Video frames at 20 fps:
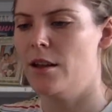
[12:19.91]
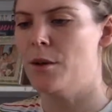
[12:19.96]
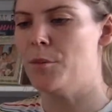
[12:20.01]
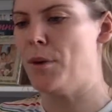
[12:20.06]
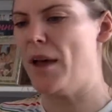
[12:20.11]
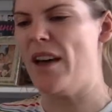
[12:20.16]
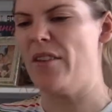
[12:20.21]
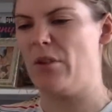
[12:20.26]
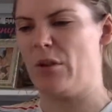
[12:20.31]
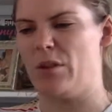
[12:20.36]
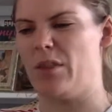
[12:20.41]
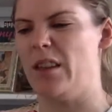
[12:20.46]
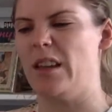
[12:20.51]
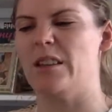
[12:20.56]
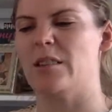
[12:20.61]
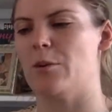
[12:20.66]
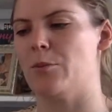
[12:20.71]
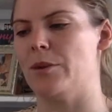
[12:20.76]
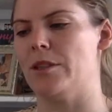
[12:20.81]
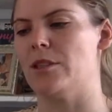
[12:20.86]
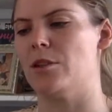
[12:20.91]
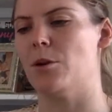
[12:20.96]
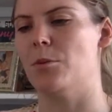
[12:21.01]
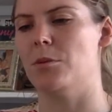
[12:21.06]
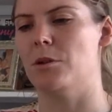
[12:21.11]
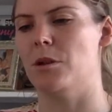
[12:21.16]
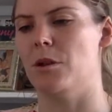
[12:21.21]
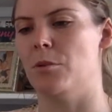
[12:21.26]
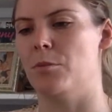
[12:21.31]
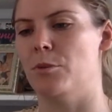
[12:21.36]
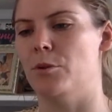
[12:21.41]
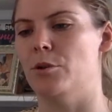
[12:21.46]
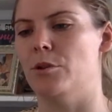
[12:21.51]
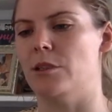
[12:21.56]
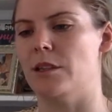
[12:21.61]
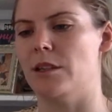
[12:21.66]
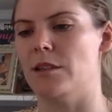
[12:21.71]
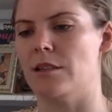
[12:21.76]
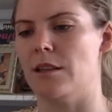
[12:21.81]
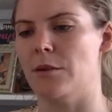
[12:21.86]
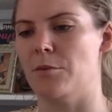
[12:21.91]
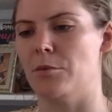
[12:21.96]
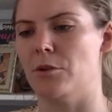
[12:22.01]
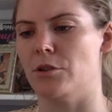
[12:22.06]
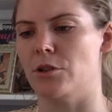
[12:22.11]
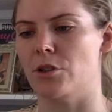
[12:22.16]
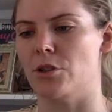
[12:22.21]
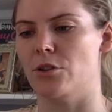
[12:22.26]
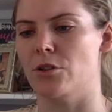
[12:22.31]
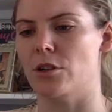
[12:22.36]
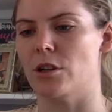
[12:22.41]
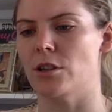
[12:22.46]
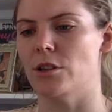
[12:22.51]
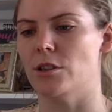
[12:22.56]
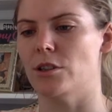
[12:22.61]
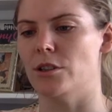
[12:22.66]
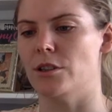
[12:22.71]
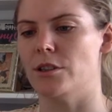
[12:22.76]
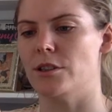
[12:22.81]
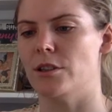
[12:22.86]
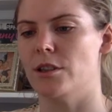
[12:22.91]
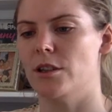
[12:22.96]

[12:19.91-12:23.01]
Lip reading: "But everyone thinks he'll be stopped at the border," said Monsieur Claude.